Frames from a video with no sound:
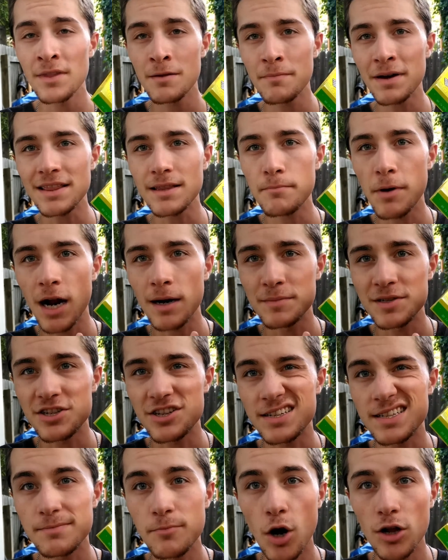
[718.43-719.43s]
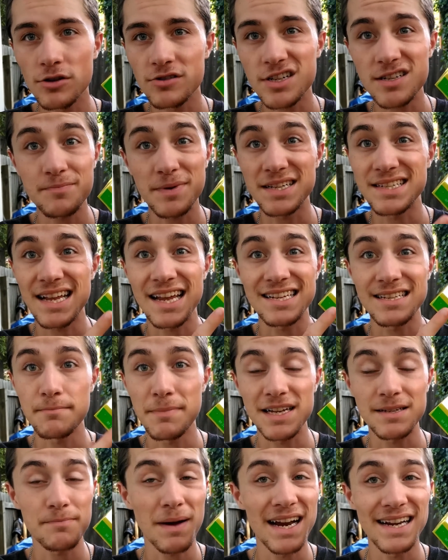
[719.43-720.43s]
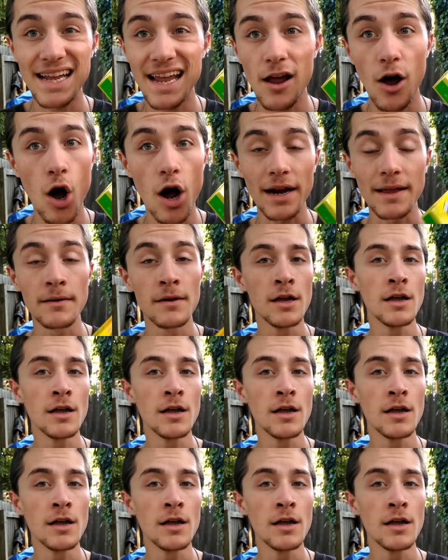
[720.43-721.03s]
But the bottom is just smaller just because it has the Best Buy date on it.